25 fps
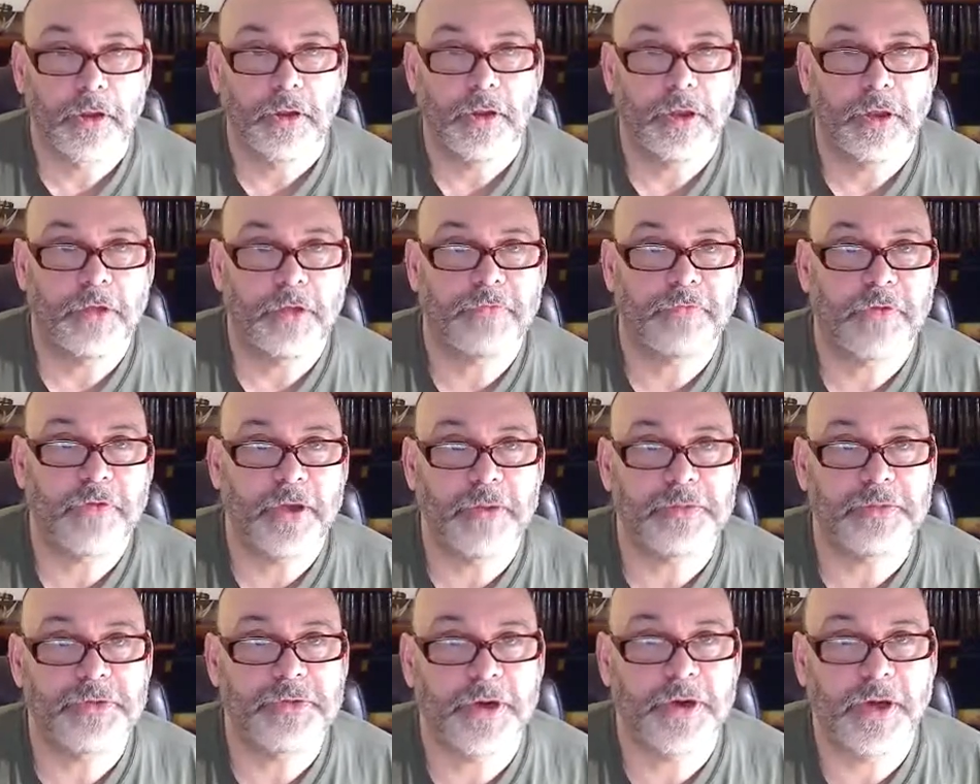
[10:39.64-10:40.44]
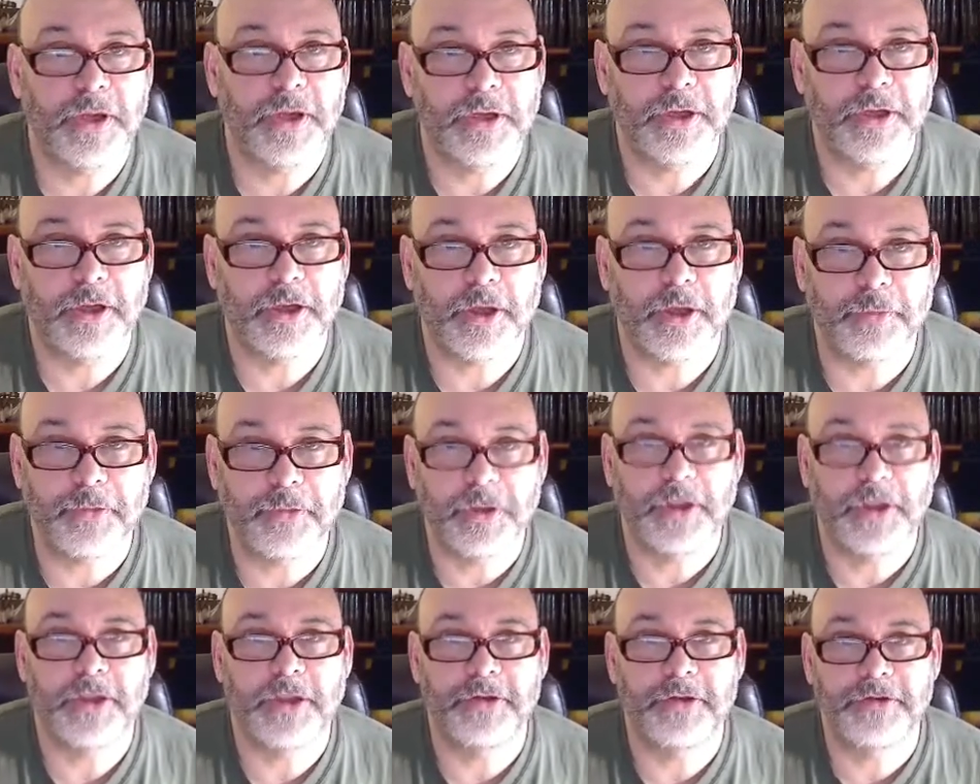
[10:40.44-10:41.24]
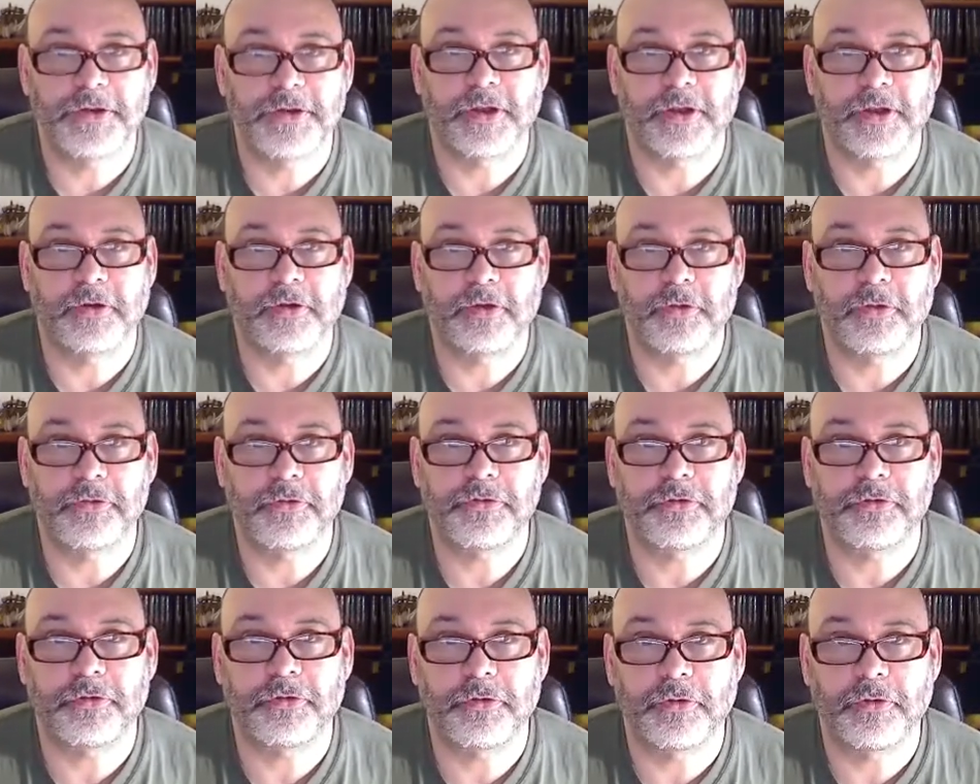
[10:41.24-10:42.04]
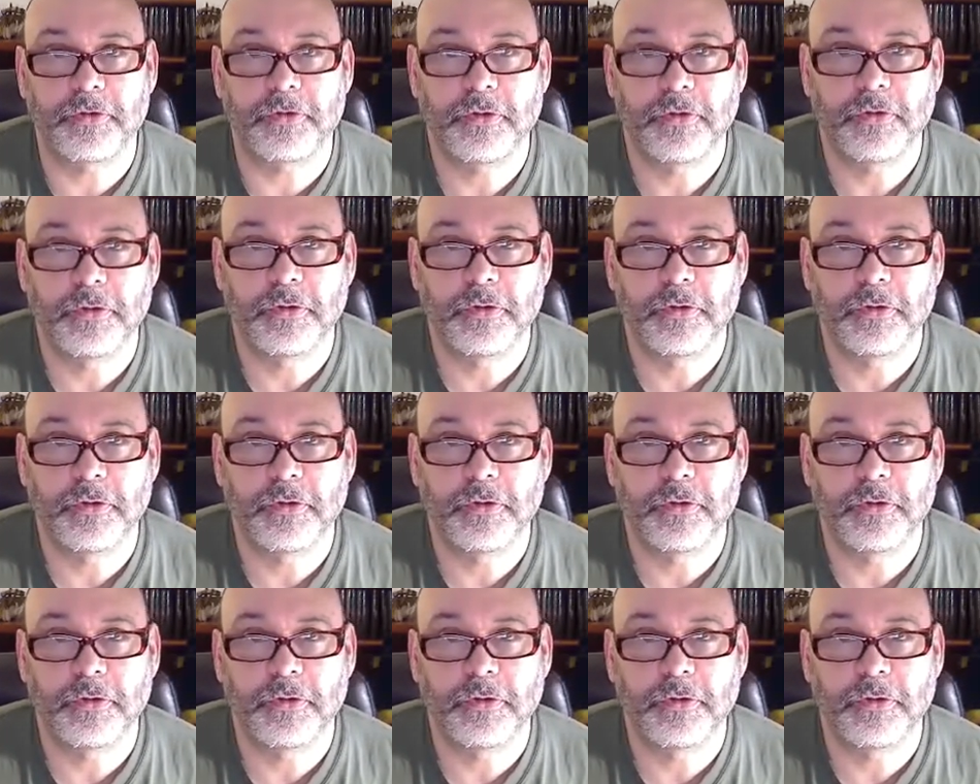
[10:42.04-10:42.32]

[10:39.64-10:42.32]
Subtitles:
If I am trying to help the kids get closer